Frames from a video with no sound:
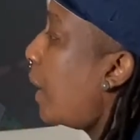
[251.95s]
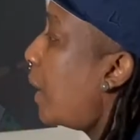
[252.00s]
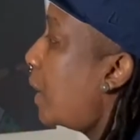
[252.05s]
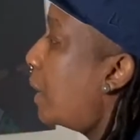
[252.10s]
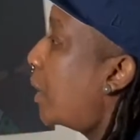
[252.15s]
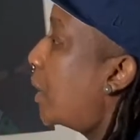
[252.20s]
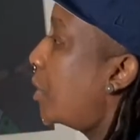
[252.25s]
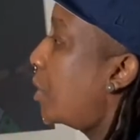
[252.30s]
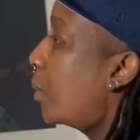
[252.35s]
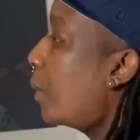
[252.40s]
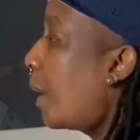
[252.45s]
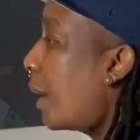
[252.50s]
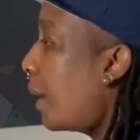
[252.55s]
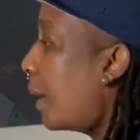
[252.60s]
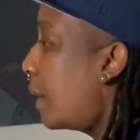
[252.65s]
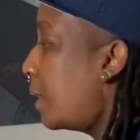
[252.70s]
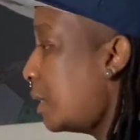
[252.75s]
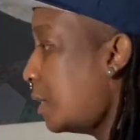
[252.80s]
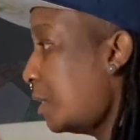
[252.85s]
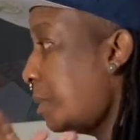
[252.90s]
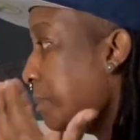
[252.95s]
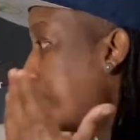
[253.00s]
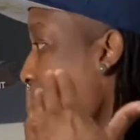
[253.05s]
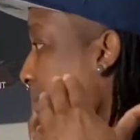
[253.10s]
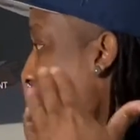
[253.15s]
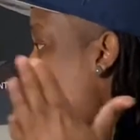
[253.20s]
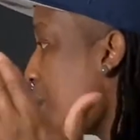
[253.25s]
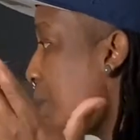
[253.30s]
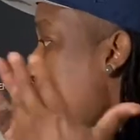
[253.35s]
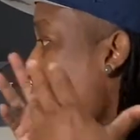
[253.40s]
Otherwise,
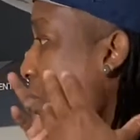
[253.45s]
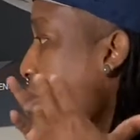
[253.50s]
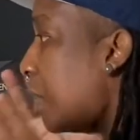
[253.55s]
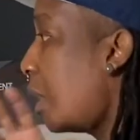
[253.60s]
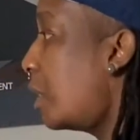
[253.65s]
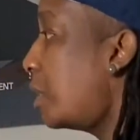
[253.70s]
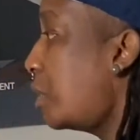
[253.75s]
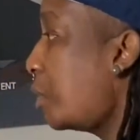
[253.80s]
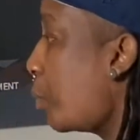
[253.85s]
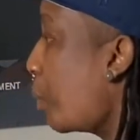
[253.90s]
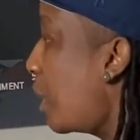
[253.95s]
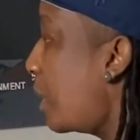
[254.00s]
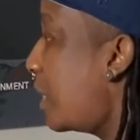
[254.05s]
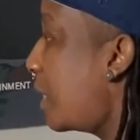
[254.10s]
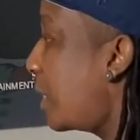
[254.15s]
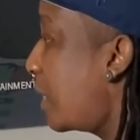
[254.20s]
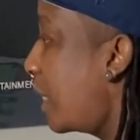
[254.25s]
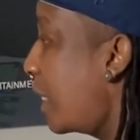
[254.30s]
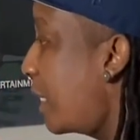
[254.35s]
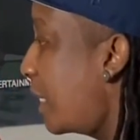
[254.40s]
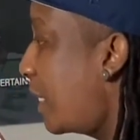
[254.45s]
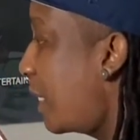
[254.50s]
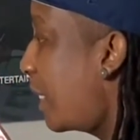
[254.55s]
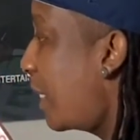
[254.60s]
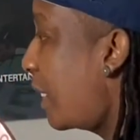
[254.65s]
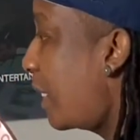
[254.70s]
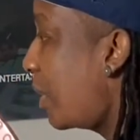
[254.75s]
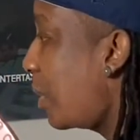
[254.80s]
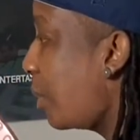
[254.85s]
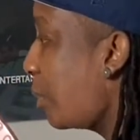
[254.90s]
you start dwindling
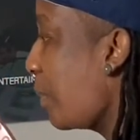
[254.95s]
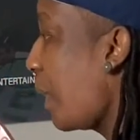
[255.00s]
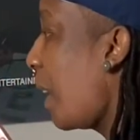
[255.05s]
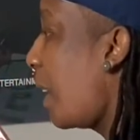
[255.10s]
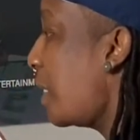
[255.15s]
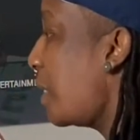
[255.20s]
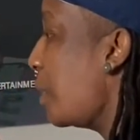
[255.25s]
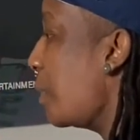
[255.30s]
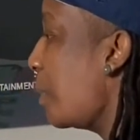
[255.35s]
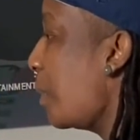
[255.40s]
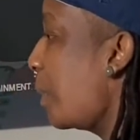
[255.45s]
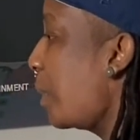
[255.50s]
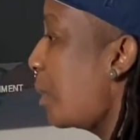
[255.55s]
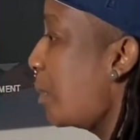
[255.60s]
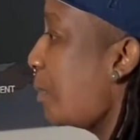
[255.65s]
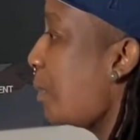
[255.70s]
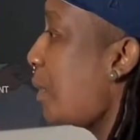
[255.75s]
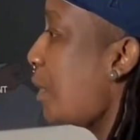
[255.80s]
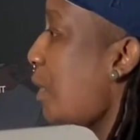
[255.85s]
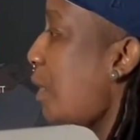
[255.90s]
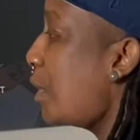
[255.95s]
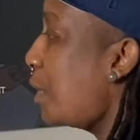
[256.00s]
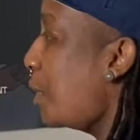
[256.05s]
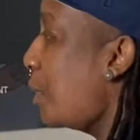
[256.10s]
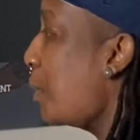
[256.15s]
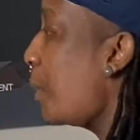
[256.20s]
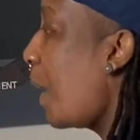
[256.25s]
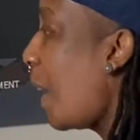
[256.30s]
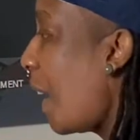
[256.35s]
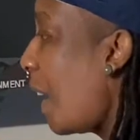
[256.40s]
the value of you
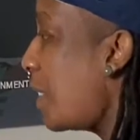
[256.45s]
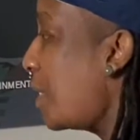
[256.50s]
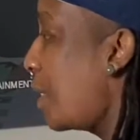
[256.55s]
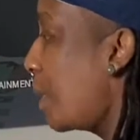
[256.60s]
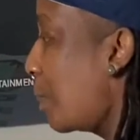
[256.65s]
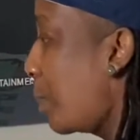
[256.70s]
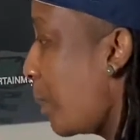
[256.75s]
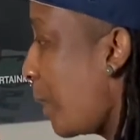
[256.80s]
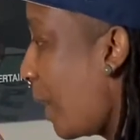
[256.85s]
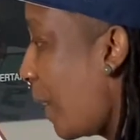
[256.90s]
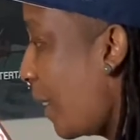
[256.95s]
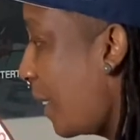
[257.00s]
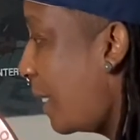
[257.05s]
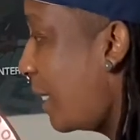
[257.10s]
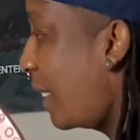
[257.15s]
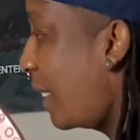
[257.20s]
and your brand.